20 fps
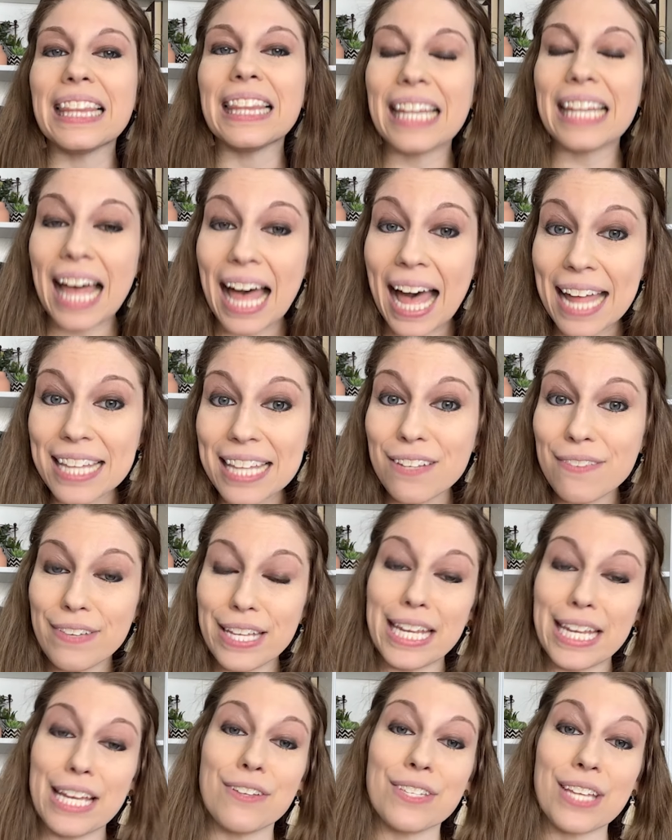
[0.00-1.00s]
Now, I've got
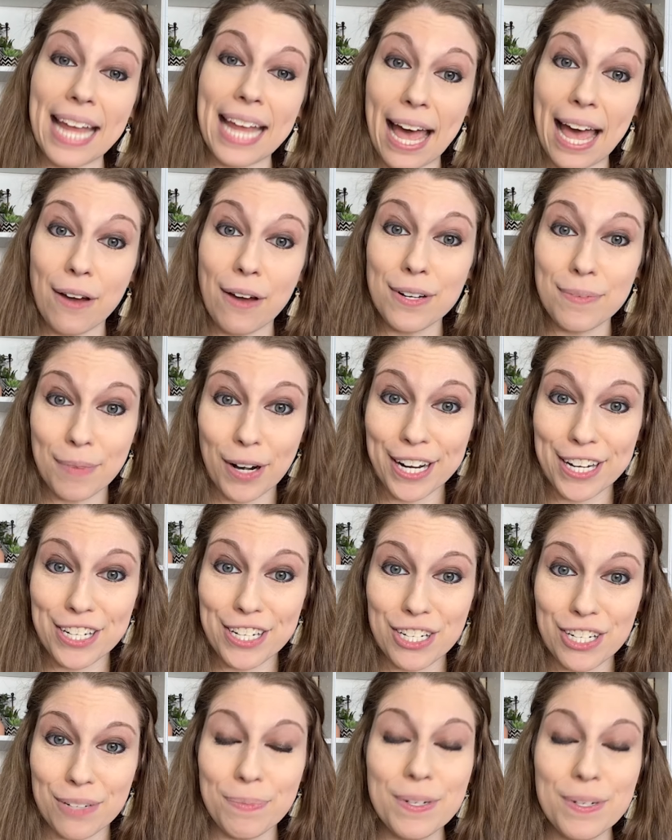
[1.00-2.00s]
lots of videos on
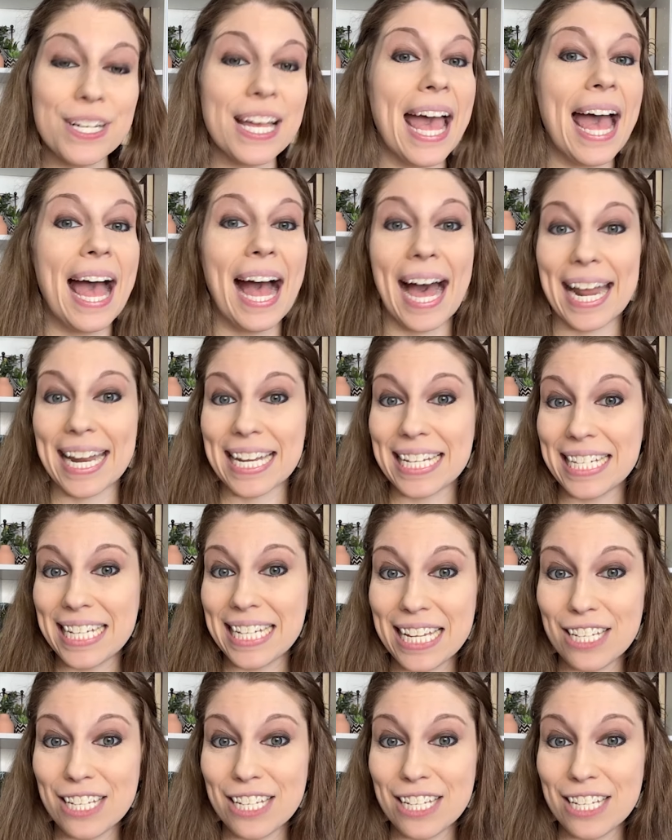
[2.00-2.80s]
how to market your book,